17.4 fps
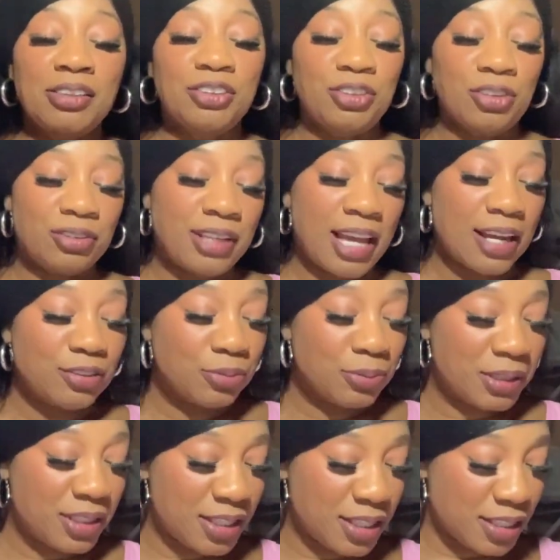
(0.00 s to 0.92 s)
So that's
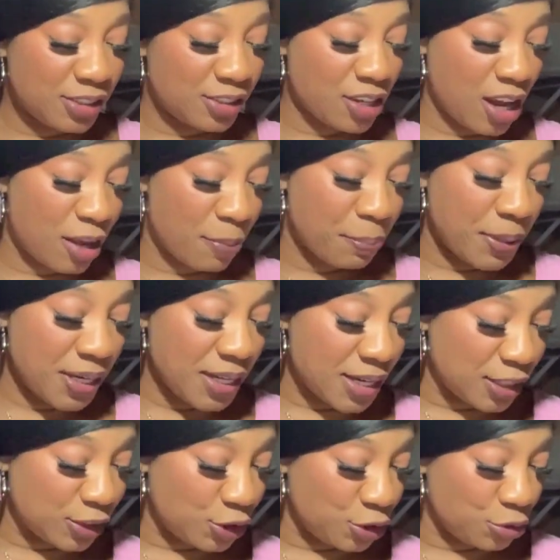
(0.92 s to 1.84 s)
what it is, y'all.
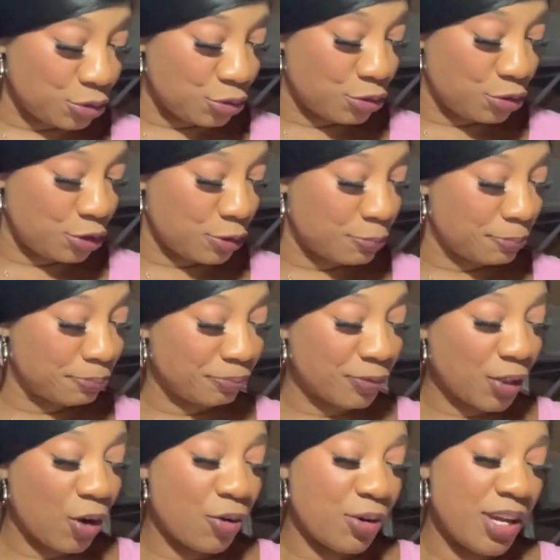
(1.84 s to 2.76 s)
Peanut chews.
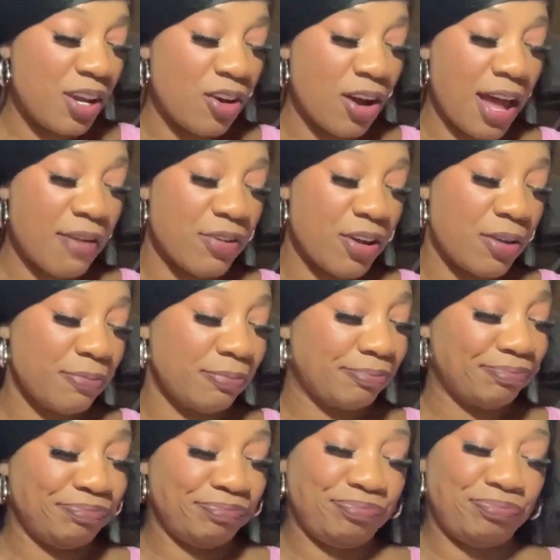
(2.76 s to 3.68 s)
Oh, he gonna have a
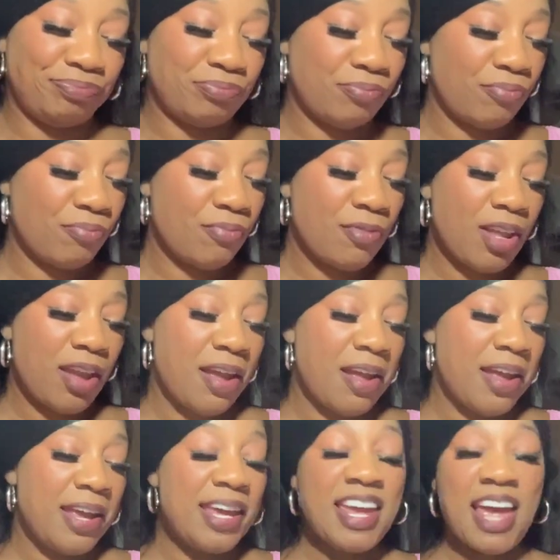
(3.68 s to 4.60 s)

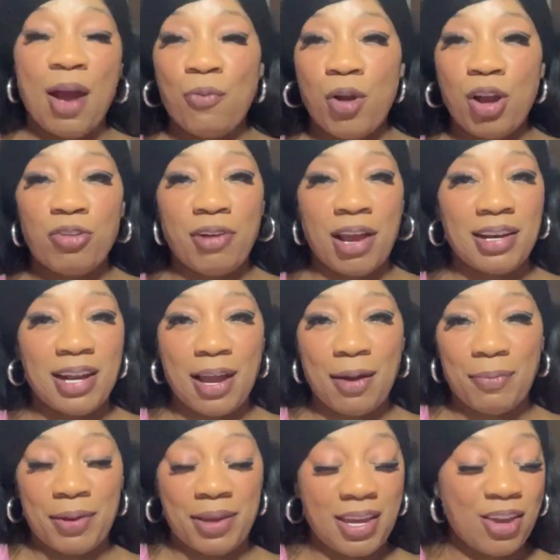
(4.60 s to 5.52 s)
he at work right
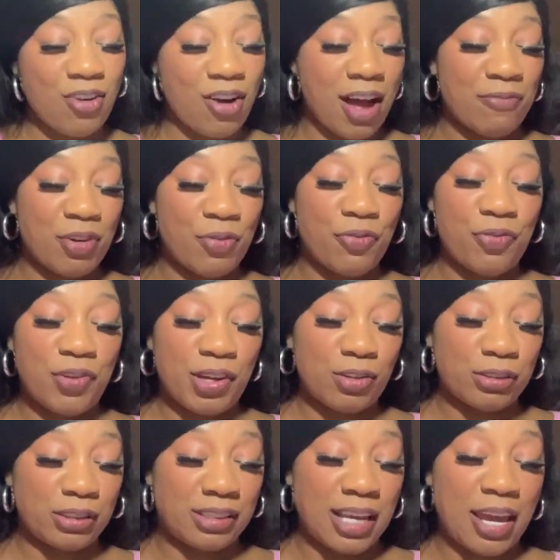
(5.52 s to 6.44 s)
now, but he gonna have a
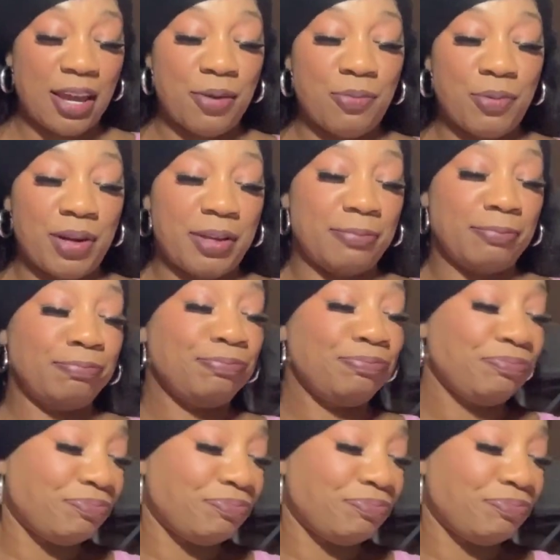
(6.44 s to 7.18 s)
field day when